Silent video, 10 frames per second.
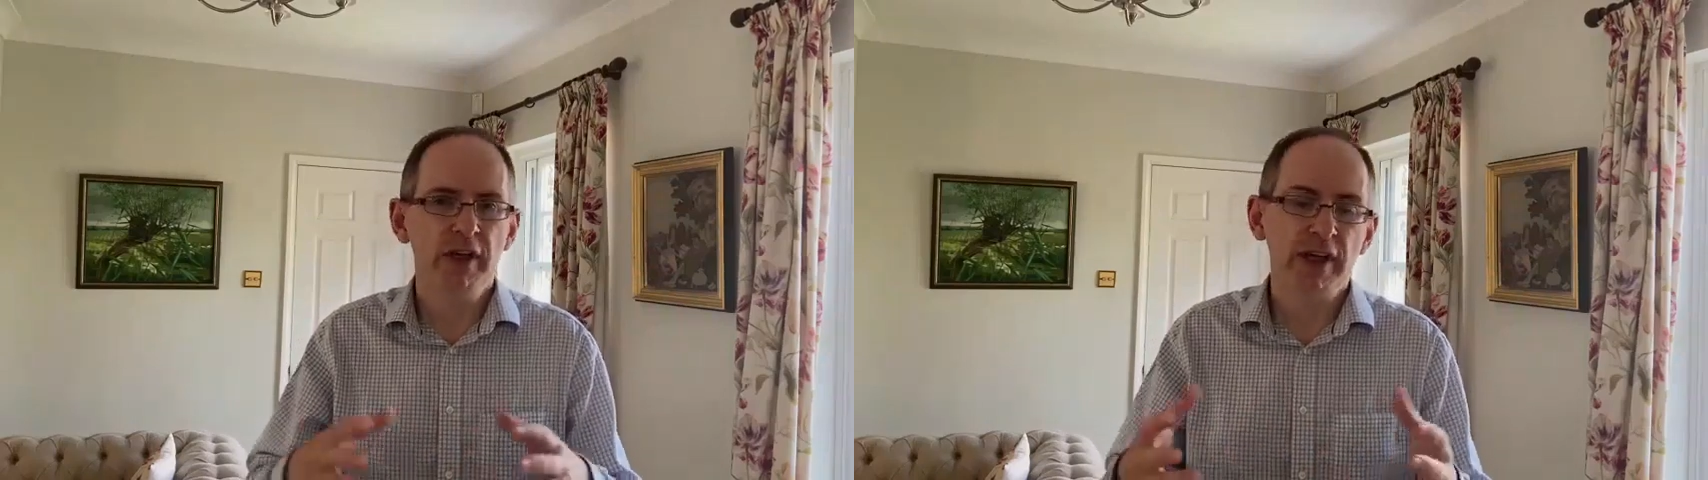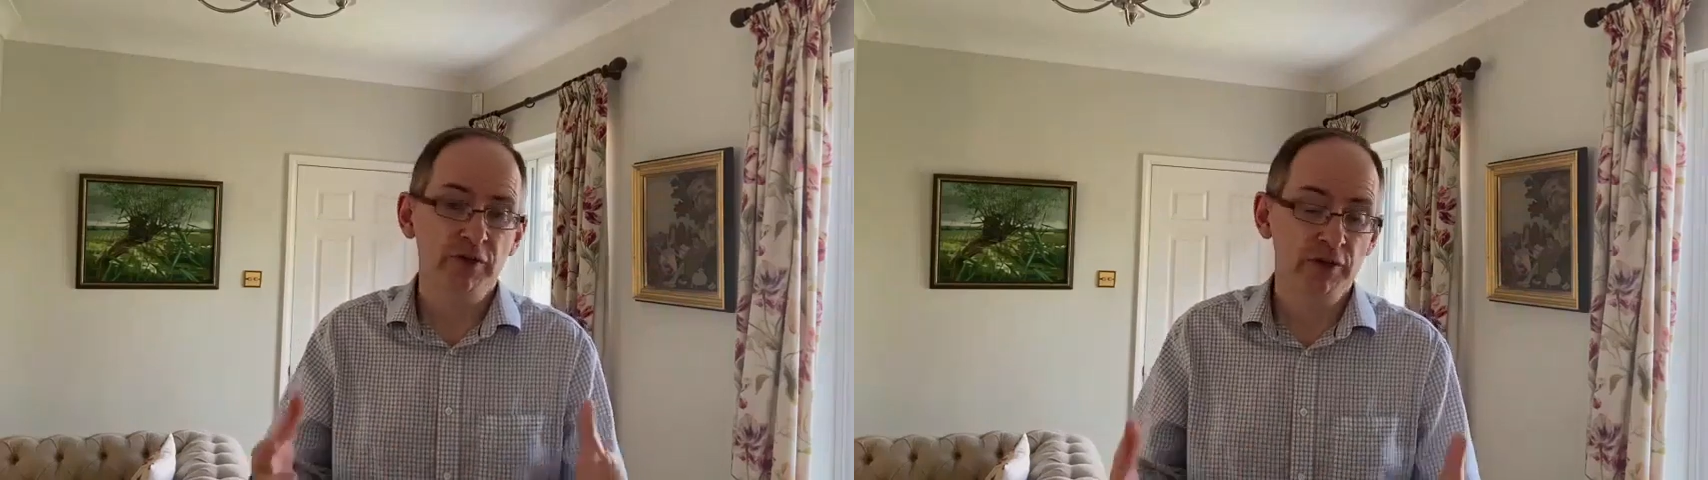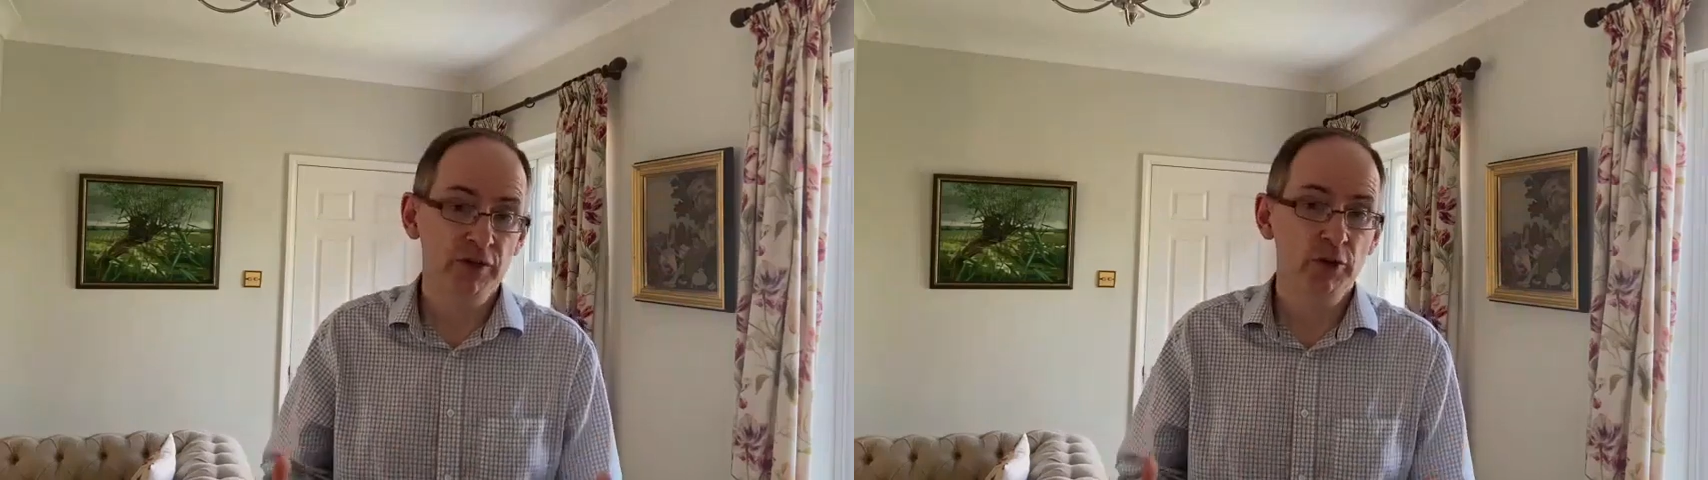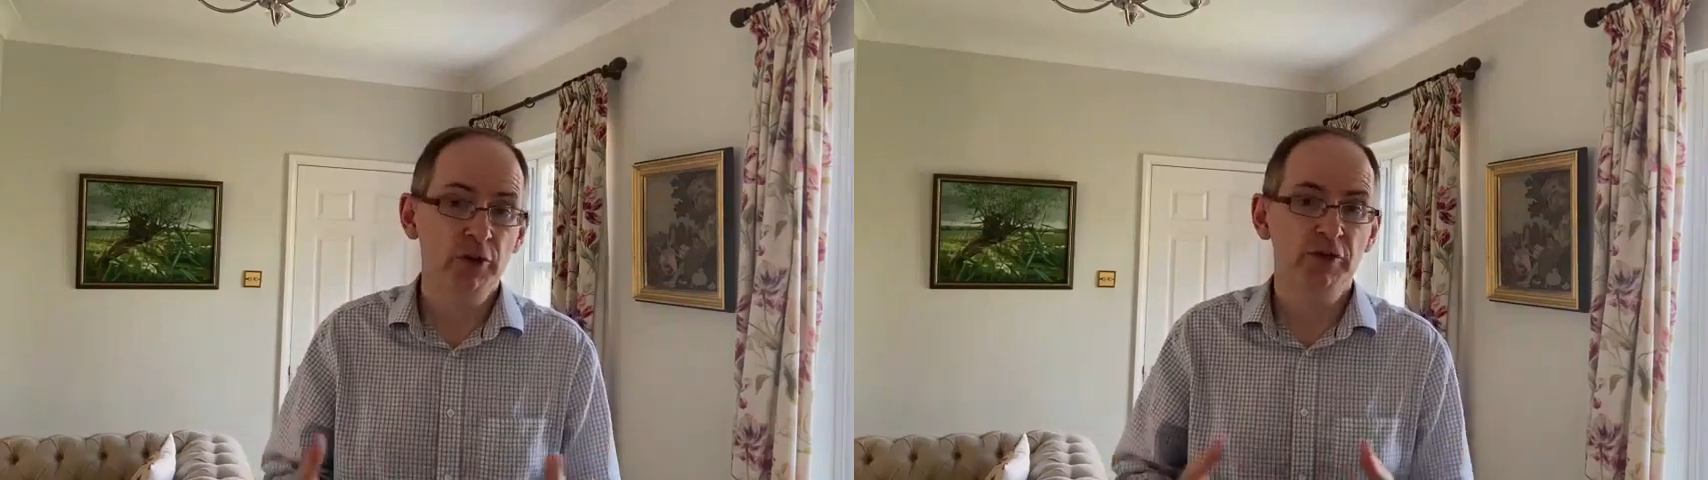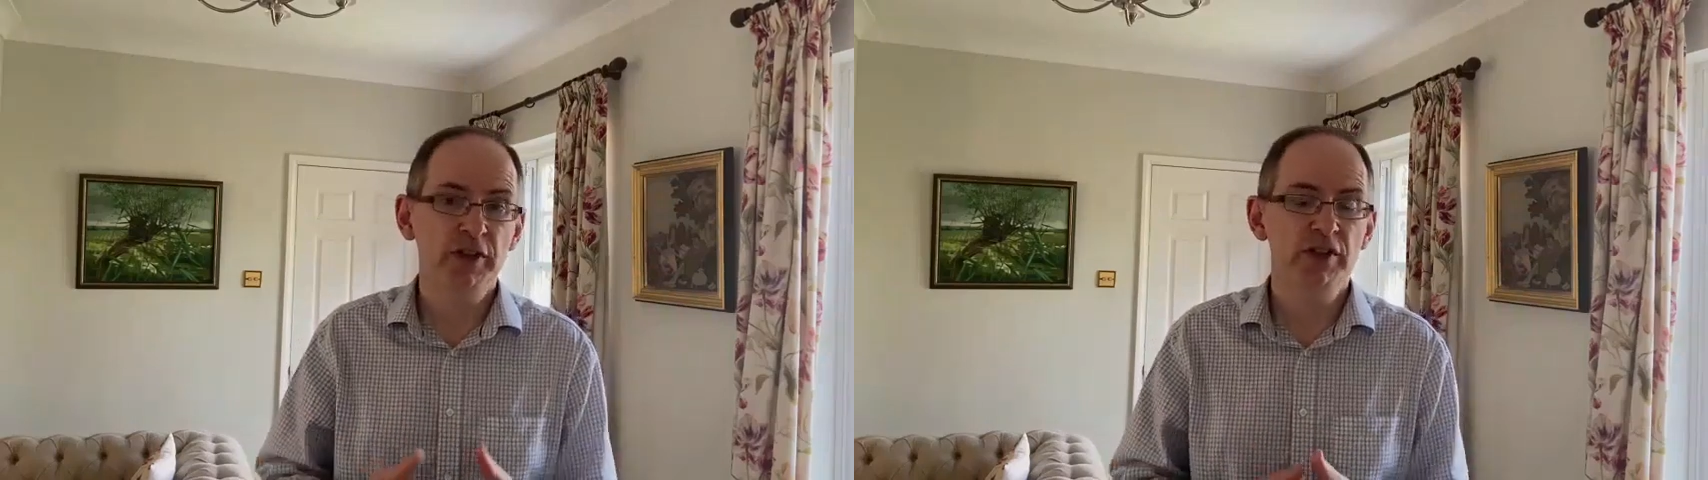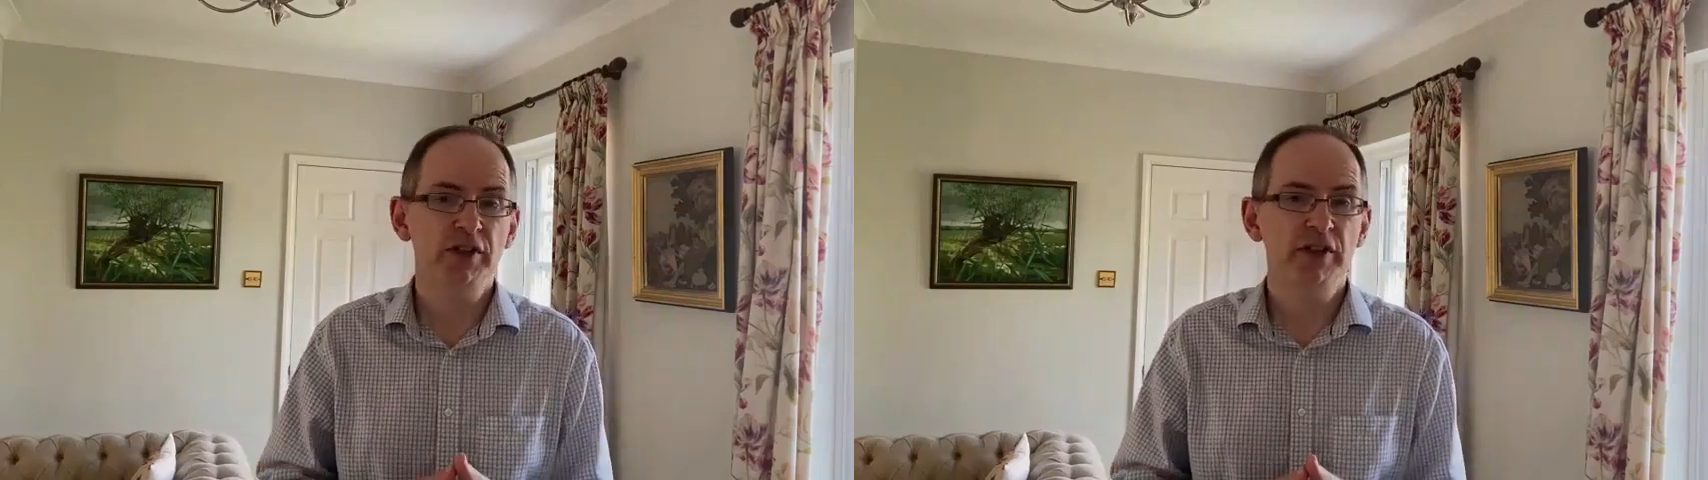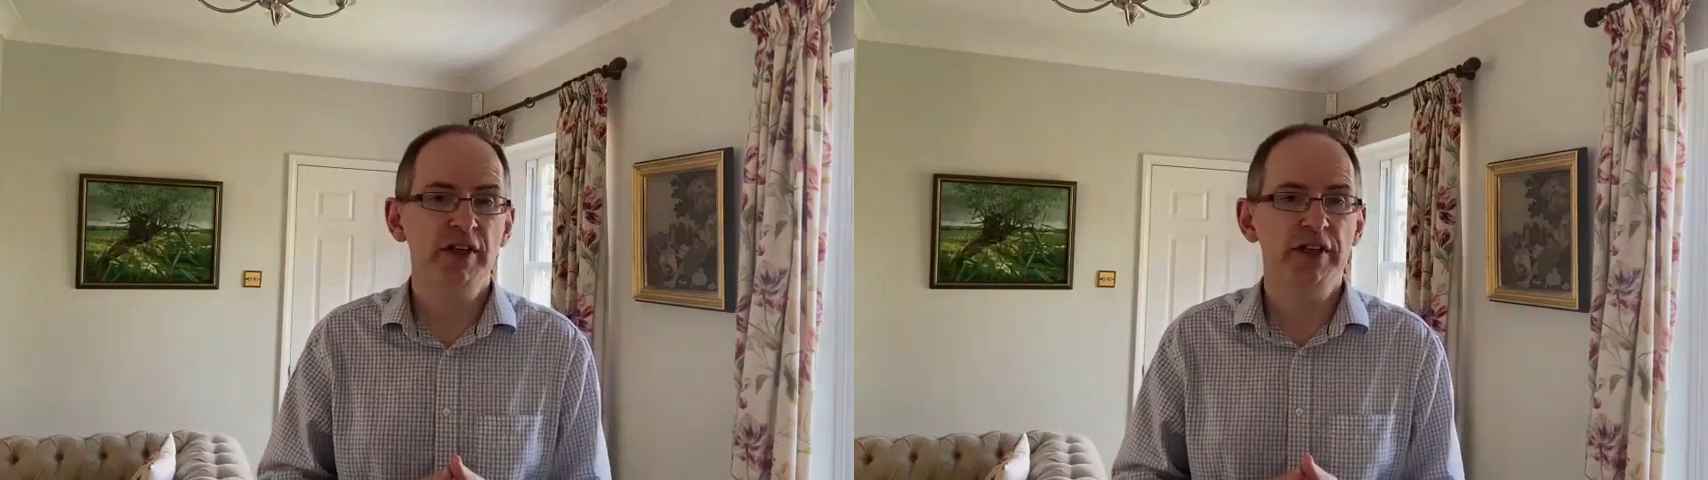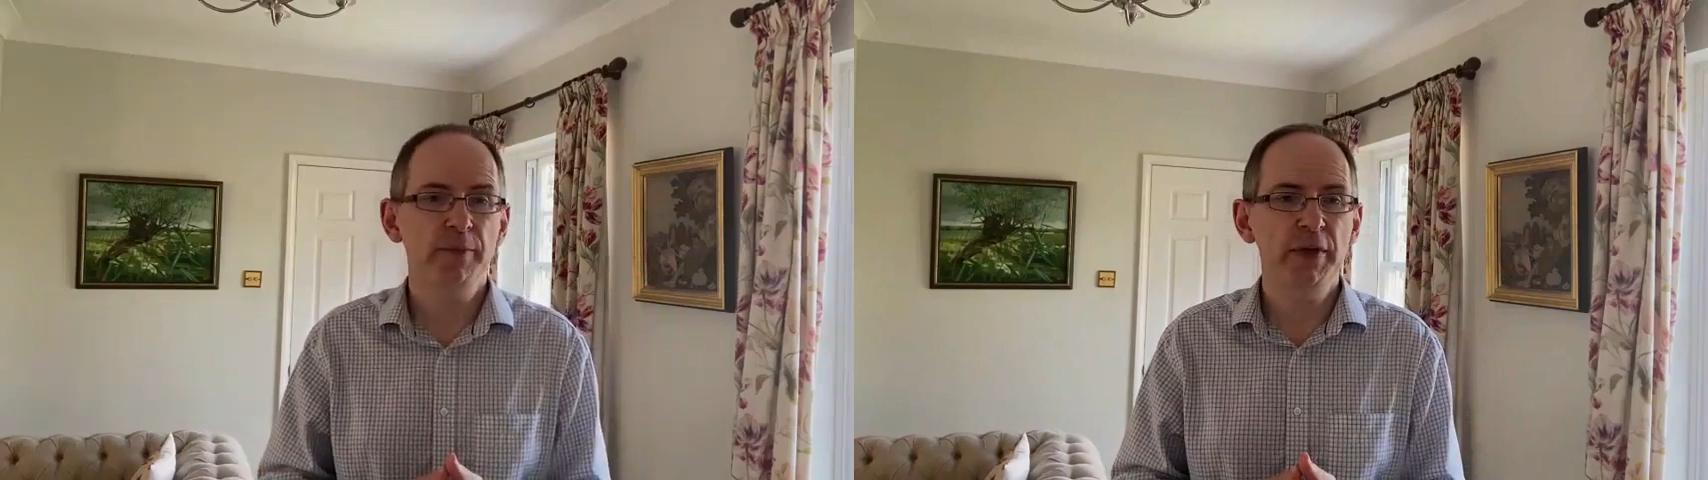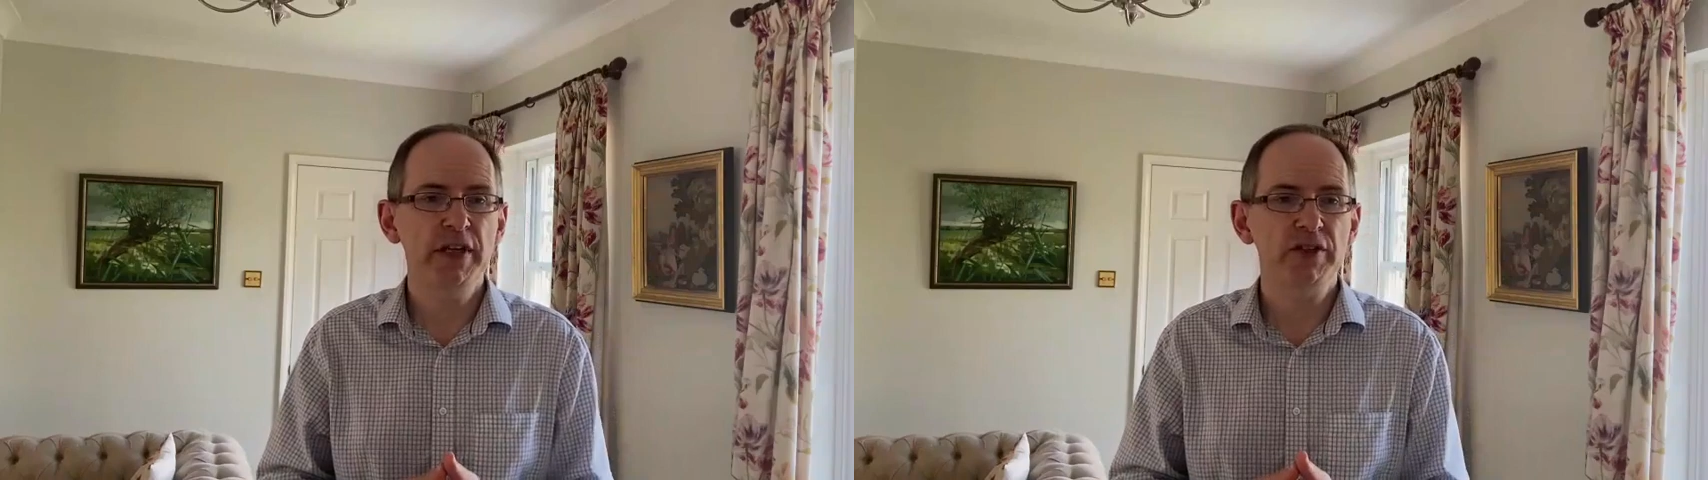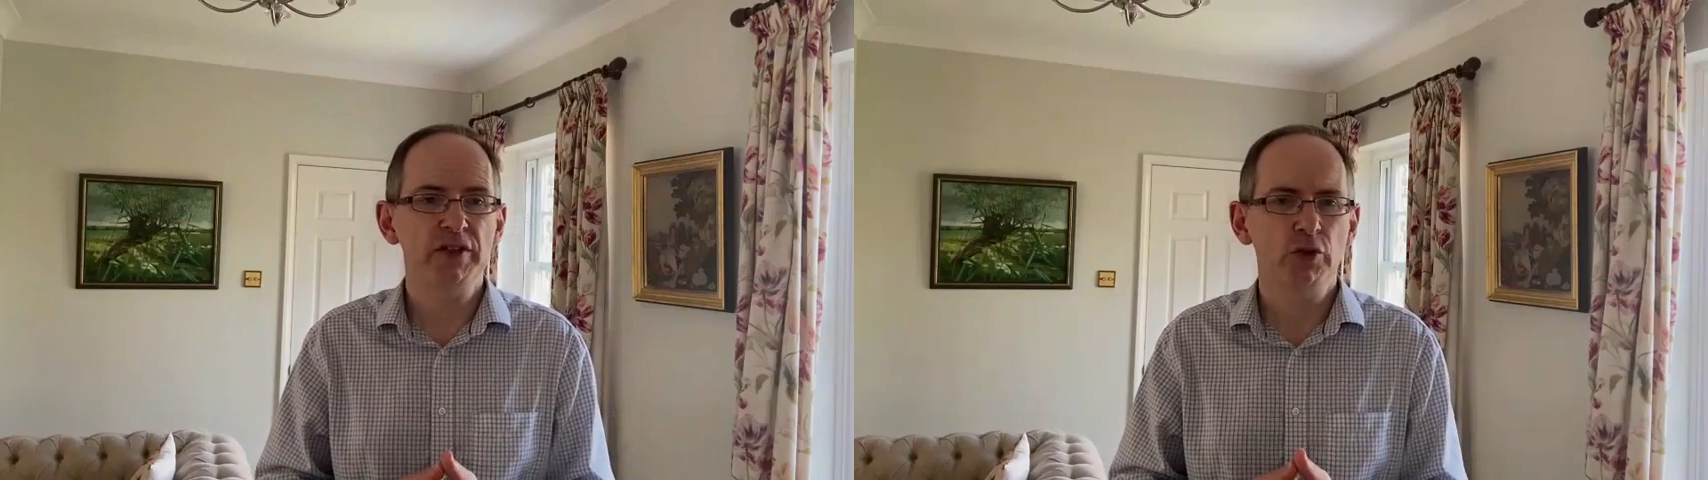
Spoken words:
have a view of the entire piece.